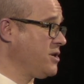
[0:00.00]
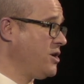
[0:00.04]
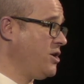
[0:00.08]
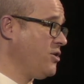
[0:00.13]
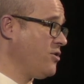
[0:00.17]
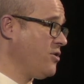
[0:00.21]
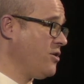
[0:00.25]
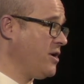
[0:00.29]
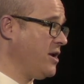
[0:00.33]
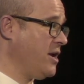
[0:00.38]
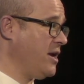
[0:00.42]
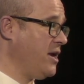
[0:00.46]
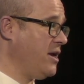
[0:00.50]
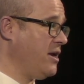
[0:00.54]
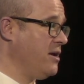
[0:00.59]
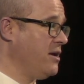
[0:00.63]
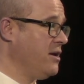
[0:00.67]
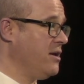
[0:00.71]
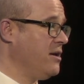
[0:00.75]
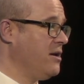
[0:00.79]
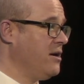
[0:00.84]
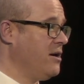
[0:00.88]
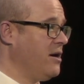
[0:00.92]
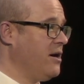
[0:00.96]
security
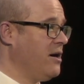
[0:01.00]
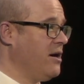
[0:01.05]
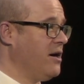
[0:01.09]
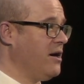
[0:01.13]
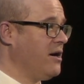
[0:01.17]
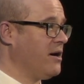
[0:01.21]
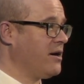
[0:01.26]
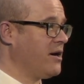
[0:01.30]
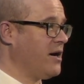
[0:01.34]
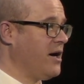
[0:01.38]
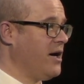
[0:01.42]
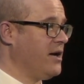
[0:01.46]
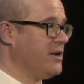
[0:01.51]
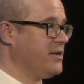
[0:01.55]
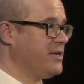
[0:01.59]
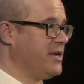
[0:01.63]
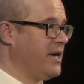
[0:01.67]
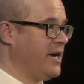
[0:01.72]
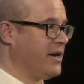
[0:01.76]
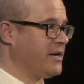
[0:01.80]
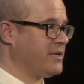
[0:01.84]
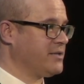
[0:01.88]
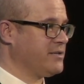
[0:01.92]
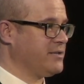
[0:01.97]

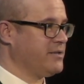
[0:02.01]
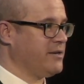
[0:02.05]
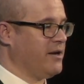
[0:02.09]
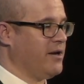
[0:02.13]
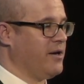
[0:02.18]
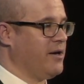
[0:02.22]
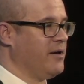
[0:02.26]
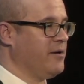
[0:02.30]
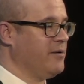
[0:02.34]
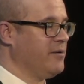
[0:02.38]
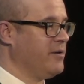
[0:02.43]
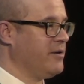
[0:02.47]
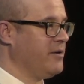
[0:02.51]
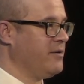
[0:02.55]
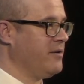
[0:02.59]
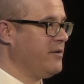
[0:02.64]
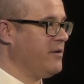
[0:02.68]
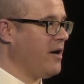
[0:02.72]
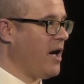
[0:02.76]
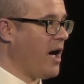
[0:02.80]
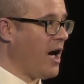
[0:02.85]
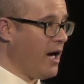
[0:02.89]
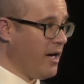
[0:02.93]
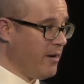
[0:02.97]
context,
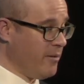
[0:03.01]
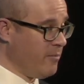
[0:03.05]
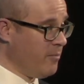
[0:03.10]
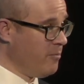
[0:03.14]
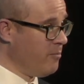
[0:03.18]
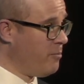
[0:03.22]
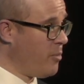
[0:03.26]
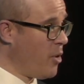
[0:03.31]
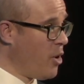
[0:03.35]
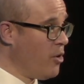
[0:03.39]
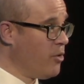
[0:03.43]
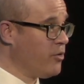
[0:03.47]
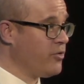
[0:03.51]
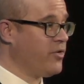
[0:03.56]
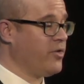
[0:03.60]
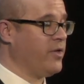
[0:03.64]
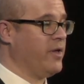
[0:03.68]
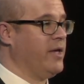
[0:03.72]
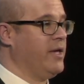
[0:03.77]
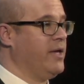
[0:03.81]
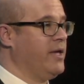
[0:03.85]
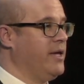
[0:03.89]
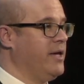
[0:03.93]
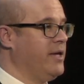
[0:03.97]
both
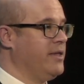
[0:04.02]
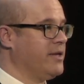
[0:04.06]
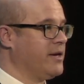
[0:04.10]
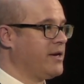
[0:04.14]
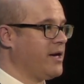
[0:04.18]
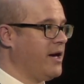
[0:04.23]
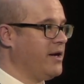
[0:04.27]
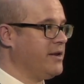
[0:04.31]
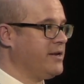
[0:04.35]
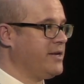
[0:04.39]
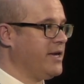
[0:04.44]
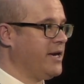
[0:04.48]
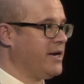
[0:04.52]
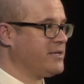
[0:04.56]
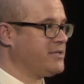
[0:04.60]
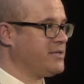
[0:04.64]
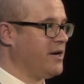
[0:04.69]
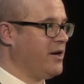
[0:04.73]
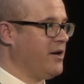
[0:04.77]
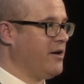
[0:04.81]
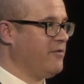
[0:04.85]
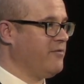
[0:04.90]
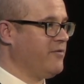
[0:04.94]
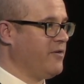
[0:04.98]
in the context
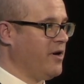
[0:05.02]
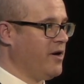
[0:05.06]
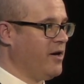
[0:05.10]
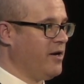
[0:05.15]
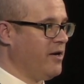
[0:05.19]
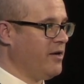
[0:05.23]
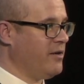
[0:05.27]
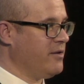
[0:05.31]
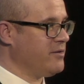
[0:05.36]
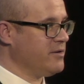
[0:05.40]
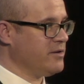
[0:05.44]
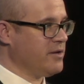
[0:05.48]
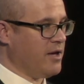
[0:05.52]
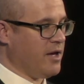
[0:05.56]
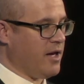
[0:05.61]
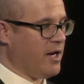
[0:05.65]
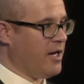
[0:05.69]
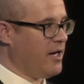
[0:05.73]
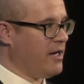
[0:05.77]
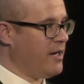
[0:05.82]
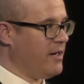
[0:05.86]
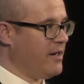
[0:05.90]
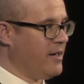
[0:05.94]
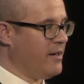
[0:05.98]
of
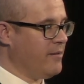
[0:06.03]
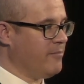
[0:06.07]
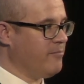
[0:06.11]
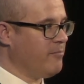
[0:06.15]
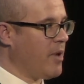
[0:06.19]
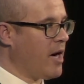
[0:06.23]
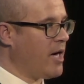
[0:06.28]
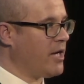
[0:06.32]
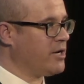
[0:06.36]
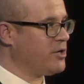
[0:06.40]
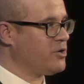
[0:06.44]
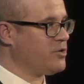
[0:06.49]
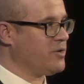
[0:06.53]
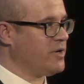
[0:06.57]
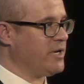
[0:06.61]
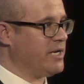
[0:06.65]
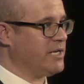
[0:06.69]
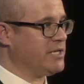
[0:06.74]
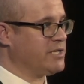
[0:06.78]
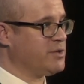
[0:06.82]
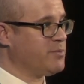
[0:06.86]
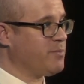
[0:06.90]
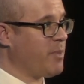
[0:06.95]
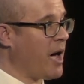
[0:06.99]

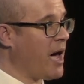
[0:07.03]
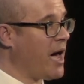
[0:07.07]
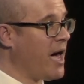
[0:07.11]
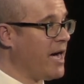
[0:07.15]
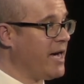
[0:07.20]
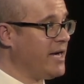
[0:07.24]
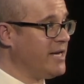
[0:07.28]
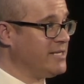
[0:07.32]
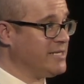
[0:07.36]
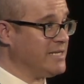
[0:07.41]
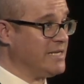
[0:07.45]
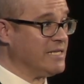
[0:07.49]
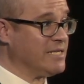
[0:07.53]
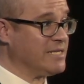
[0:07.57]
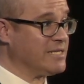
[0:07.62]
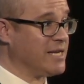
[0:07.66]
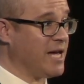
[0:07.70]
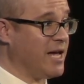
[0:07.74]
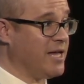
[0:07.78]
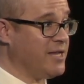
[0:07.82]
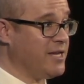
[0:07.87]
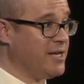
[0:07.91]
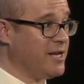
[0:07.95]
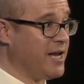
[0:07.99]
monitoring spies
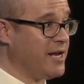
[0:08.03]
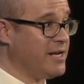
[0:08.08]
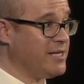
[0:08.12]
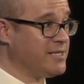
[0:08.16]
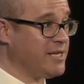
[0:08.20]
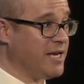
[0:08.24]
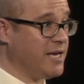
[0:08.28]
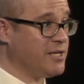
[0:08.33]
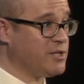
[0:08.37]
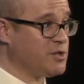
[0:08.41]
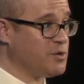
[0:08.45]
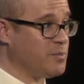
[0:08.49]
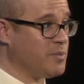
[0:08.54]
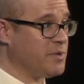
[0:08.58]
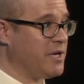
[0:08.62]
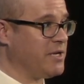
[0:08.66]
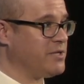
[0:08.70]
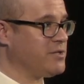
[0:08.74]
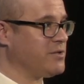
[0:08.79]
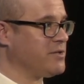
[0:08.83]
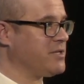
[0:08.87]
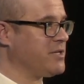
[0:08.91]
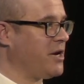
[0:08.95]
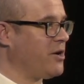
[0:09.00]
inside the United States or
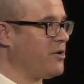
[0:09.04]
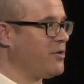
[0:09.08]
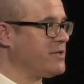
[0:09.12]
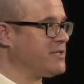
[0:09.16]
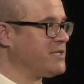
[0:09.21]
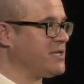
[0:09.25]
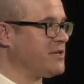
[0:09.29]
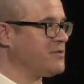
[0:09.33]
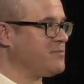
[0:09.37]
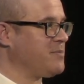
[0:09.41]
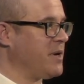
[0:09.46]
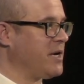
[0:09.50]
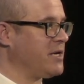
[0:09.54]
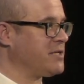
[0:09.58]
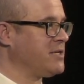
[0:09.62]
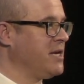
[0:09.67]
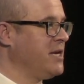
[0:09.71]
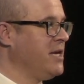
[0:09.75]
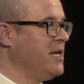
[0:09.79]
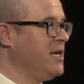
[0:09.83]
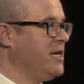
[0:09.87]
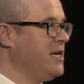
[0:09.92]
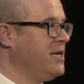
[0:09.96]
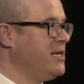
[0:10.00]
potential terrorist suspects
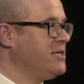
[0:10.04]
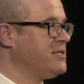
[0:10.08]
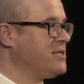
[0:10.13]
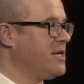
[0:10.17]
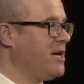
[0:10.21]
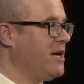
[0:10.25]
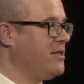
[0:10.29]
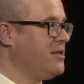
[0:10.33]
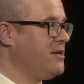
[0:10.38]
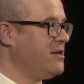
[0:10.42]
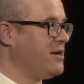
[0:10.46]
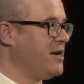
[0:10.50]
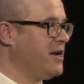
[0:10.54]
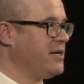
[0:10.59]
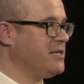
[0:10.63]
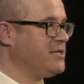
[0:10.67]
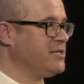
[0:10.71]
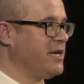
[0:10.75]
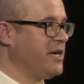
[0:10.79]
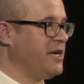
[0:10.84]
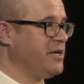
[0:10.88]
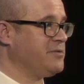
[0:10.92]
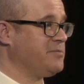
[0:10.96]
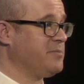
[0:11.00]
inside the United
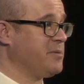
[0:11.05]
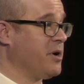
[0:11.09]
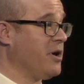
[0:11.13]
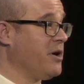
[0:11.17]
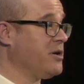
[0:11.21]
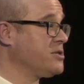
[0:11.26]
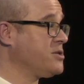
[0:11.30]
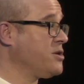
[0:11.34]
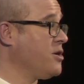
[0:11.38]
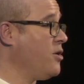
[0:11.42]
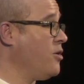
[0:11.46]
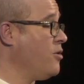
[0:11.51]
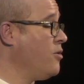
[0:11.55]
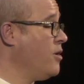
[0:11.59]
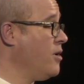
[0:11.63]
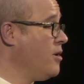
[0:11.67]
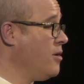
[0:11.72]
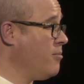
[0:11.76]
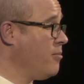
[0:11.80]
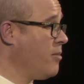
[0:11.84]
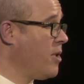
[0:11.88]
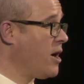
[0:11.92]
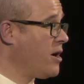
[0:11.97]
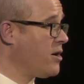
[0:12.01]
States, but also
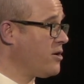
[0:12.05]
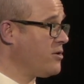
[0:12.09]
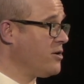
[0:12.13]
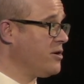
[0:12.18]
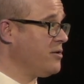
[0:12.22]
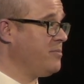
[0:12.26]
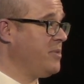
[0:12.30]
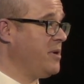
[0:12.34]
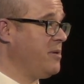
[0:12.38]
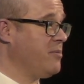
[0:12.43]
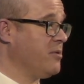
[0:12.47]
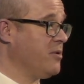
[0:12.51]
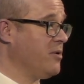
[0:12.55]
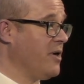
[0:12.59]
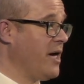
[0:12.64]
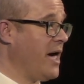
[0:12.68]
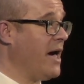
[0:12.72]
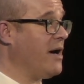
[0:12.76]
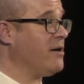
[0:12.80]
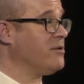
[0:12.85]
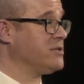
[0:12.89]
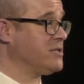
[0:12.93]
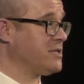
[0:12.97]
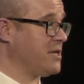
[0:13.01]
monitoring people
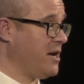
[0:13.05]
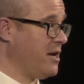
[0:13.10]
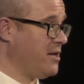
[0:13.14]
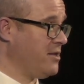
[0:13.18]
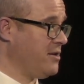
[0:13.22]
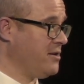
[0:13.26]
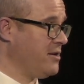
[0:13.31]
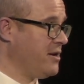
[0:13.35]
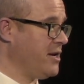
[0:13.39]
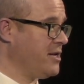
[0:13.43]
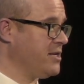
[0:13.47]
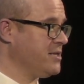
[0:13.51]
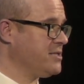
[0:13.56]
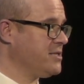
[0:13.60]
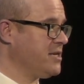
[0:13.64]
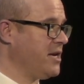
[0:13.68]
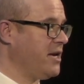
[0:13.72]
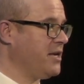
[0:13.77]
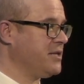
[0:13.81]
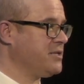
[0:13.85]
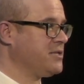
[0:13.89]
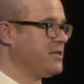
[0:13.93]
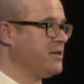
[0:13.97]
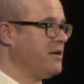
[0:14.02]
outside the United
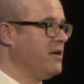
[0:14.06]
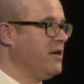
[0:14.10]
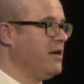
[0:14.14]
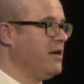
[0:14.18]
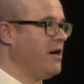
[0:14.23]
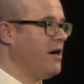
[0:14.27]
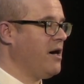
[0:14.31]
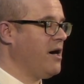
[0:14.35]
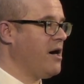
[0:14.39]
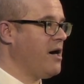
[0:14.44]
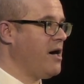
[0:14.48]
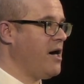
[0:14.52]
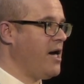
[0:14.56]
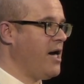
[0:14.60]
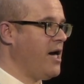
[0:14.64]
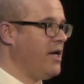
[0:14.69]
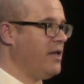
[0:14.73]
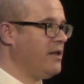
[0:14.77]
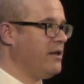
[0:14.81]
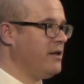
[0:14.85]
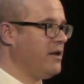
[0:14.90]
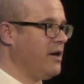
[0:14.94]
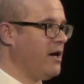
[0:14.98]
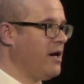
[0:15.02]
States.
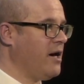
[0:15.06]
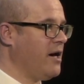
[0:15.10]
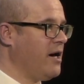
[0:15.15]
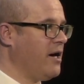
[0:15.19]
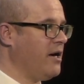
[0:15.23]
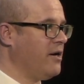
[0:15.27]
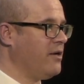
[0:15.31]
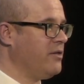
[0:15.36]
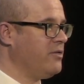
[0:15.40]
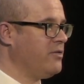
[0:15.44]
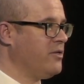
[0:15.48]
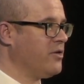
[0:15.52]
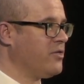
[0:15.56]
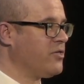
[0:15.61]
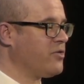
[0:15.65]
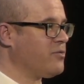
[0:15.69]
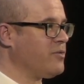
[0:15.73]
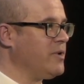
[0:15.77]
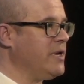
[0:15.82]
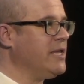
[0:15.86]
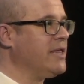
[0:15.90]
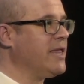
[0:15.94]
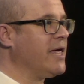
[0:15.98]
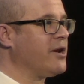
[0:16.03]
The
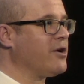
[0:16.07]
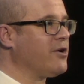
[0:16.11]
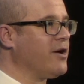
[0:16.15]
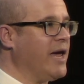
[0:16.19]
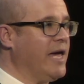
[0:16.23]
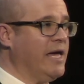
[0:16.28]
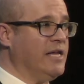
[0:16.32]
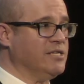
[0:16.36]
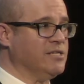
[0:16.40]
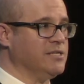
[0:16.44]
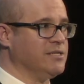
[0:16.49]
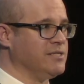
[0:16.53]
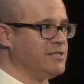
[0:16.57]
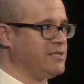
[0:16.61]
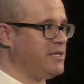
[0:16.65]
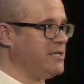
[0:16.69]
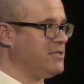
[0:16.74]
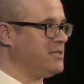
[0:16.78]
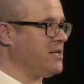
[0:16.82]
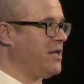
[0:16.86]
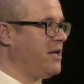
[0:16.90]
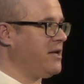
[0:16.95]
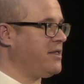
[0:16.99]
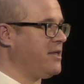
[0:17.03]
three-letter
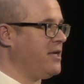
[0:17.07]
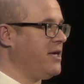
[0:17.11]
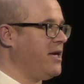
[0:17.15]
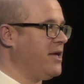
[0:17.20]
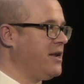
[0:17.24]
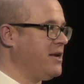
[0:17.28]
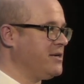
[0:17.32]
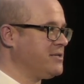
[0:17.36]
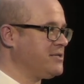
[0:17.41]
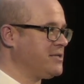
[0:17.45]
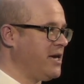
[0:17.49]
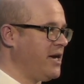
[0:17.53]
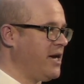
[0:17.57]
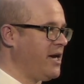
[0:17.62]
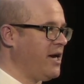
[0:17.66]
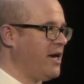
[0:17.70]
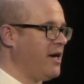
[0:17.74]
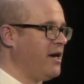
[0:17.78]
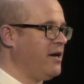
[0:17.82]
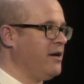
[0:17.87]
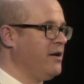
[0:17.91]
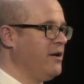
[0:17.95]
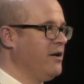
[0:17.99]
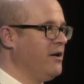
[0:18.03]
agencies like the
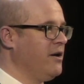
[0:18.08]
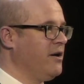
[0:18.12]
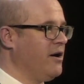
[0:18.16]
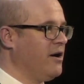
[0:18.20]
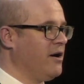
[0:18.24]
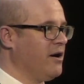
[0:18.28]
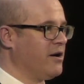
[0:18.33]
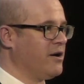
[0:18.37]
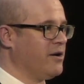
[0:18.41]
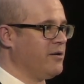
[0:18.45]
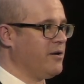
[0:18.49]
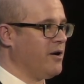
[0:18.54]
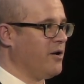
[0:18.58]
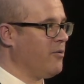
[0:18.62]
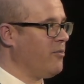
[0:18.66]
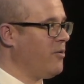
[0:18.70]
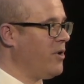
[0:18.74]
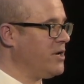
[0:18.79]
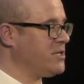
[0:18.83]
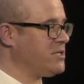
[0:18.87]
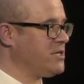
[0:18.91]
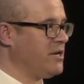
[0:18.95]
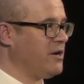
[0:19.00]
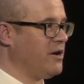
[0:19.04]
NSA are
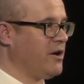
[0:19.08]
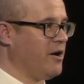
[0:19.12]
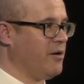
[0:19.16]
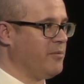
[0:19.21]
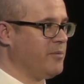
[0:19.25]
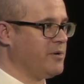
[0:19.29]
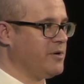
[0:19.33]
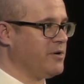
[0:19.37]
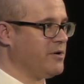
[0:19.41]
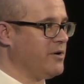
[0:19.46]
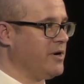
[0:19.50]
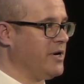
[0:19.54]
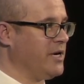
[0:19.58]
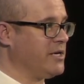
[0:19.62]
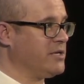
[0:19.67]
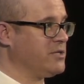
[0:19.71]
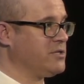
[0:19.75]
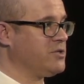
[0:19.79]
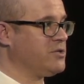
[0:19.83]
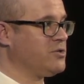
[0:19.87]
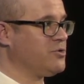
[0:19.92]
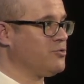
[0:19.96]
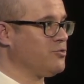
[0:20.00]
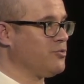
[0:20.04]
watching Carpenter
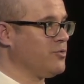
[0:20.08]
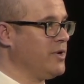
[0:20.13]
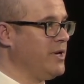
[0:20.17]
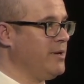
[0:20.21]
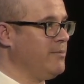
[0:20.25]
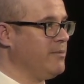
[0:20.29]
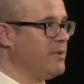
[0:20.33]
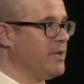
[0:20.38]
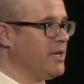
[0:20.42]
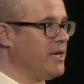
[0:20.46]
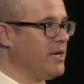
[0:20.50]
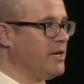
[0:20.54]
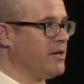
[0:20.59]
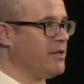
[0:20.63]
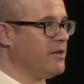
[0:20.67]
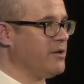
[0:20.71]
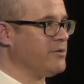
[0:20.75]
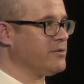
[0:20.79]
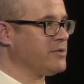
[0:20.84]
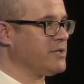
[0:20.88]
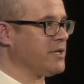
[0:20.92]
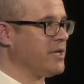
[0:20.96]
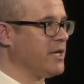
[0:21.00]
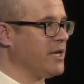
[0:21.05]
extremely
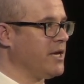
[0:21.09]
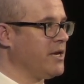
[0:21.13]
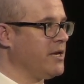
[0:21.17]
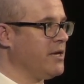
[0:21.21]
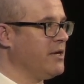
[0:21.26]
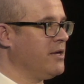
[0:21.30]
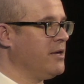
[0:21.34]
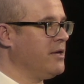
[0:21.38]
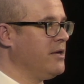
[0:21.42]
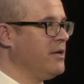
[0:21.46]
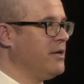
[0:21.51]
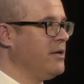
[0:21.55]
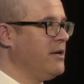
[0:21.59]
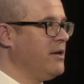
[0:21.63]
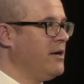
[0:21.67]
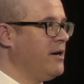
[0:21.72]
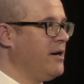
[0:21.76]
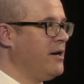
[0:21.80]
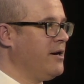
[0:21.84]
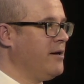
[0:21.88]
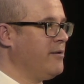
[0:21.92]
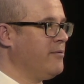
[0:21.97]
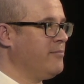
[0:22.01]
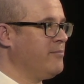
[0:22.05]
closely.
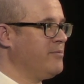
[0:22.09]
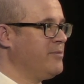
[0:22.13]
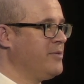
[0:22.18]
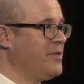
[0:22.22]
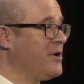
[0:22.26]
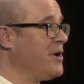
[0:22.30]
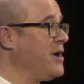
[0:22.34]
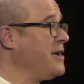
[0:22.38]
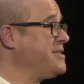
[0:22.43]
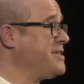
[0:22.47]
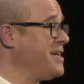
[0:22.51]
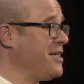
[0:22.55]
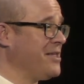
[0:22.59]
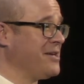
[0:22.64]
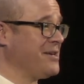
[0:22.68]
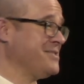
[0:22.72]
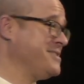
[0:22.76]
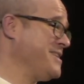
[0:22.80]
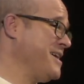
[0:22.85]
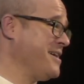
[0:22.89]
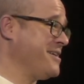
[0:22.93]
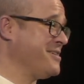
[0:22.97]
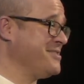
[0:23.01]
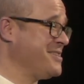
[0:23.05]
They're not telling us
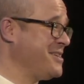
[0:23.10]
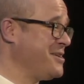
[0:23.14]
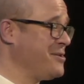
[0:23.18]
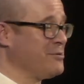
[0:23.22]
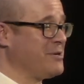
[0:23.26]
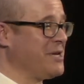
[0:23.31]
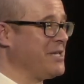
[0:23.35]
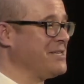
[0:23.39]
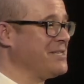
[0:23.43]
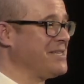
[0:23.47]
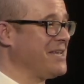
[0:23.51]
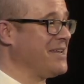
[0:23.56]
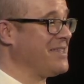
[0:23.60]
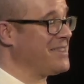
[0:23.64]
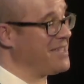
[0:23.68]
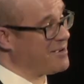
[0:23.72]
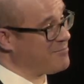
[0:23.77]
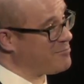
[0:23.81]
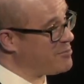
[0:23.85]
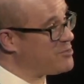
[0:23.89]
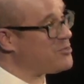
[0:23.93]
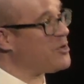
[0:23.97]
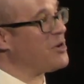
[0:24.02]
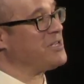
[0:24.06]
that because they don't tell us
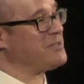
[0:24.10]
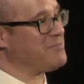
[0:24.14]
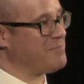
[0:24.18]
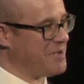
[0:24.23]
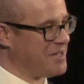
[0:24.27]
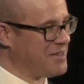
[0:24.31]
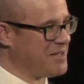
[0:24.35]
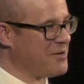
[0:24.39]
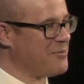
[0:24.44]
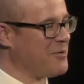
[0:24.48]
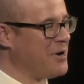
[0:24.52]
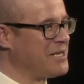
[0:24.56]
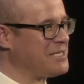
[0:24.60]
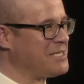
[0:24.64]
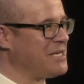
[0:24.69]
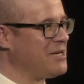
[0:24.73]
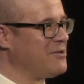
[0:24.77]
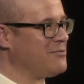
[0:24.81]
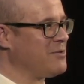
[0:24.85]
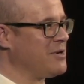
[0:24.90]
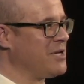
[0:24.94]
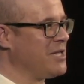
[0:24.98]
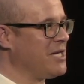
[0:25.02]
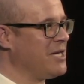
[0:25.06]
anything, but trust me, they're watching it
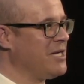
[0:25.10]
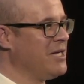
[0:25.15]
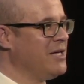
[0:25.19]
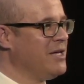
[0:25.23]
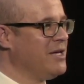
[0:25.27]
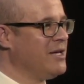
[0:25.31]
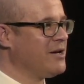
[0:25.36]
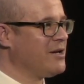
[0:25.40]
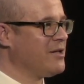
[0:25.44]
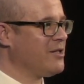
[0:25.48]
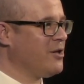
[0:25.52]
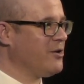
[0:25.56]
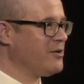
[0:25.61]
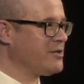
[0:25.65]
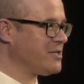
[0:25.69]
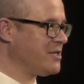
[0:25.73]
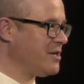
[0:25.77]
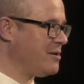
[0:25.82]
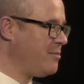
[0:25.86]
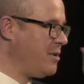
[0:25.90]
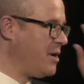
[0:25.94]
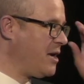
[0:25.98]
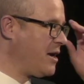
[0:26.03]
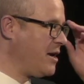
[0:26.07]
really
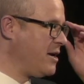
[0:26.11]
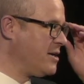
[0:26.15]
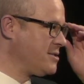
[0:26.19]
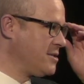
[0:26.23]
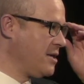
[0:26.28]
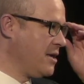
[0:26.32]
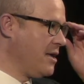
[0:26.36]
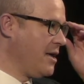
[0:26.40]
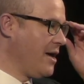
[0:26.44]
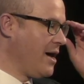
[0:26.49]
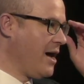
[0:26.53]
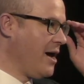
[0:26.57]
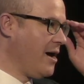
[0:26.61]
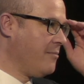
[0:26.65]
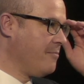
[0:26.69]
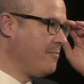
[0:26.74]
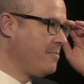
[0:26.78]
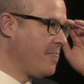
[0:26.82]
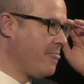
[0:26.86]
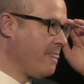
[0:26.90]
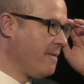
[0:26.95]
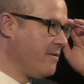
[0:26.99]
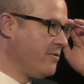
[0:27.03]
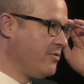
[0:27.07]
closely because
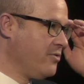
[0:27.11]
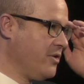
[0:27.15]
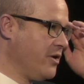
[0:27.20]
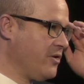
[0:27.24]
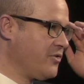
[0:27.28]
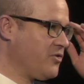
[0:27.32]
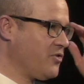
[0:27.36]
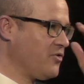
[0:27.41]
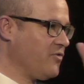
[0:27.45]
the